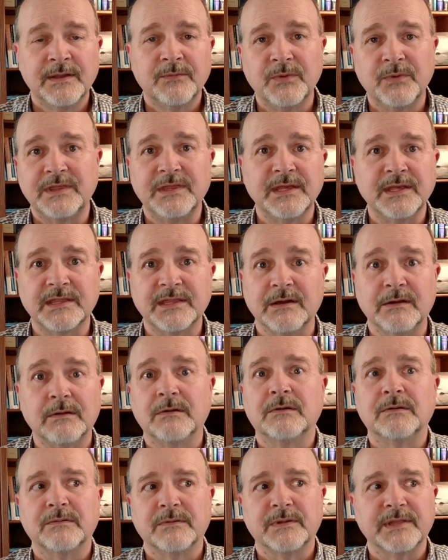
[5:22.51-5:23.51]
we think that,
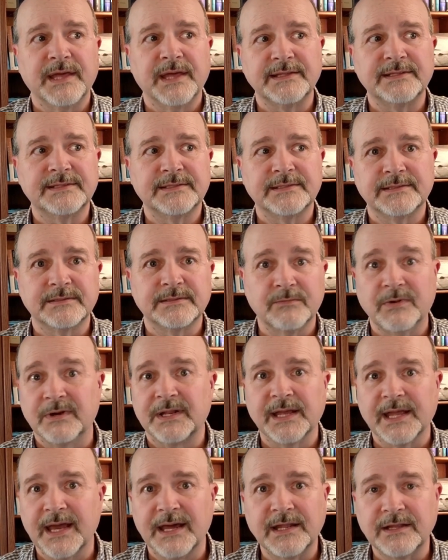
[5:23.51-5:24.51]
oh, well, that's what
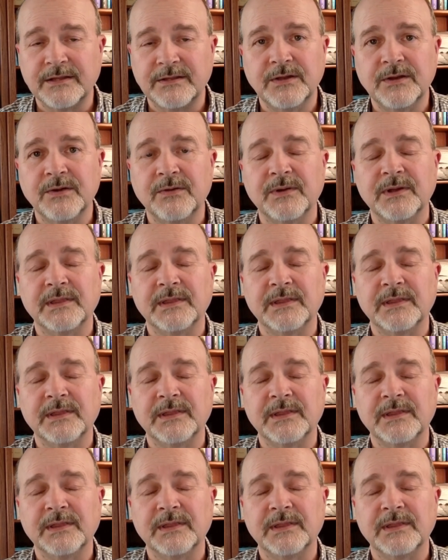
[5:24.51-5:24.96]
I got to do.